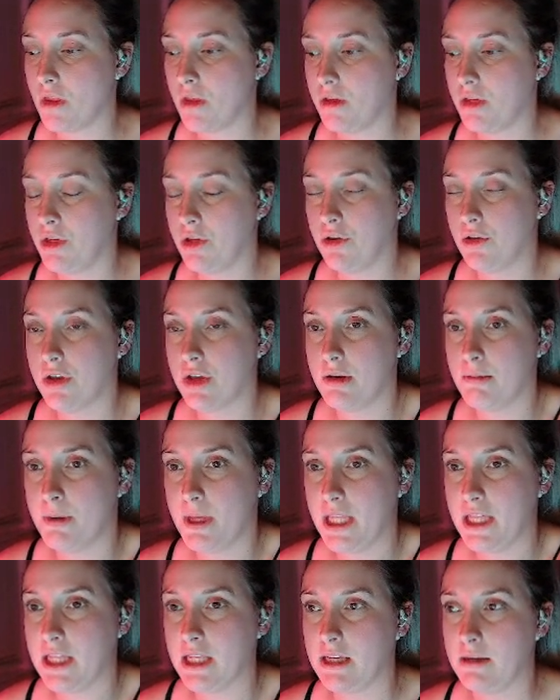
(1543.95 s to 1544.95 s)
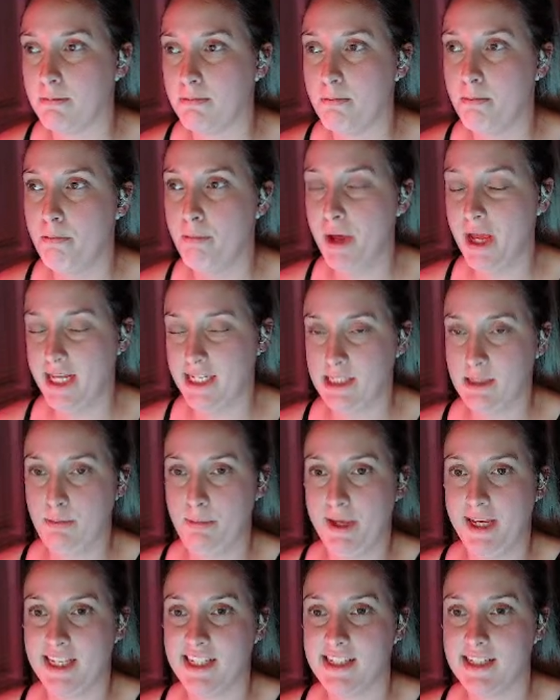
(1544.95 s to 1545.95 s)
you could be the best
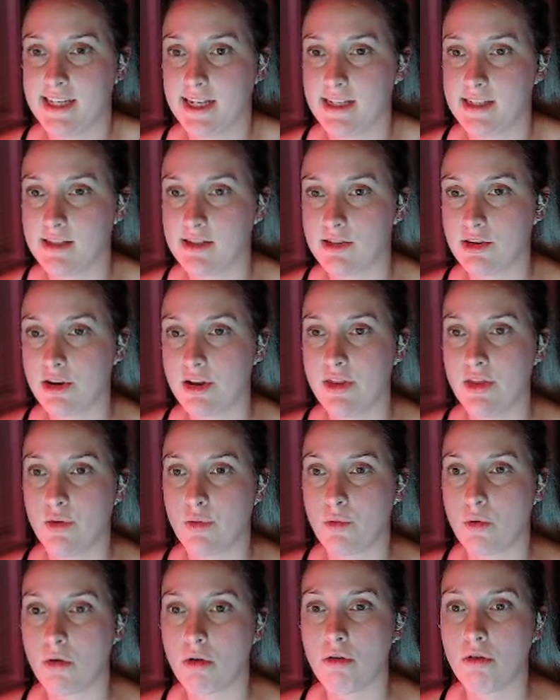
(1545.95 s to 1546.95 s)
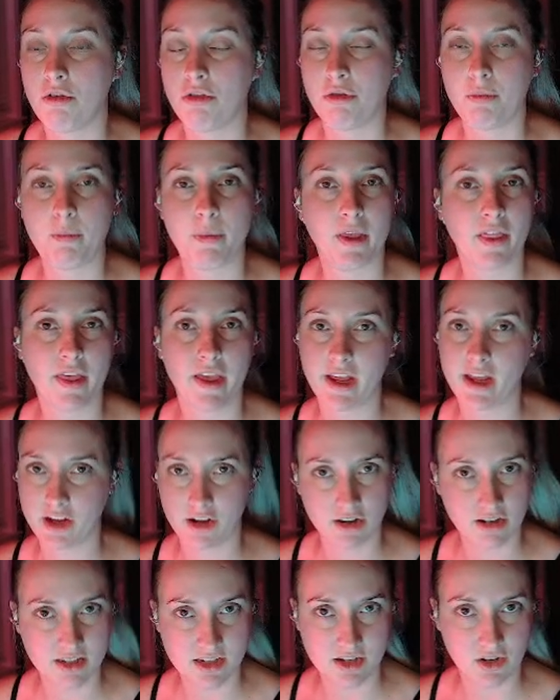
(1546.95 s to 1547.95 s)
pen tester in the world, but like,
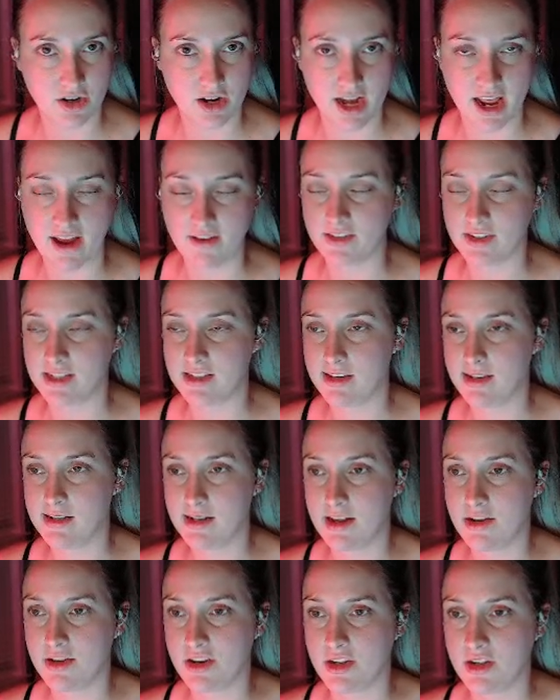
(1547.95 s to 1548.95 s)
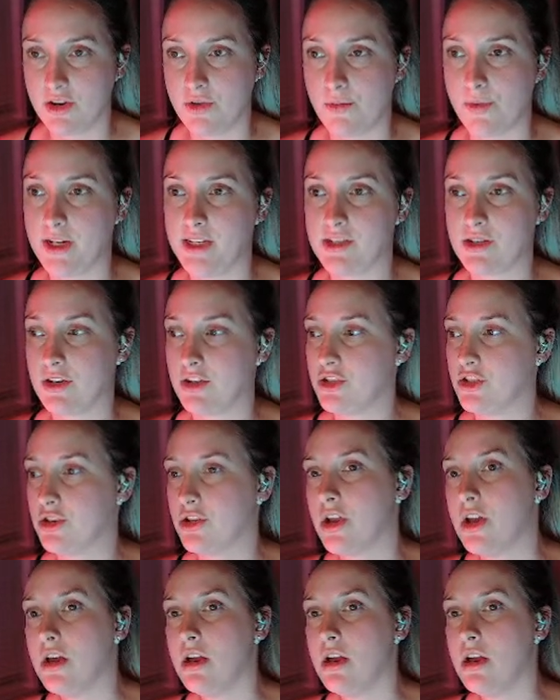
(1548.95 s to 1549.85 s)
you're still gonna have to sit down and do research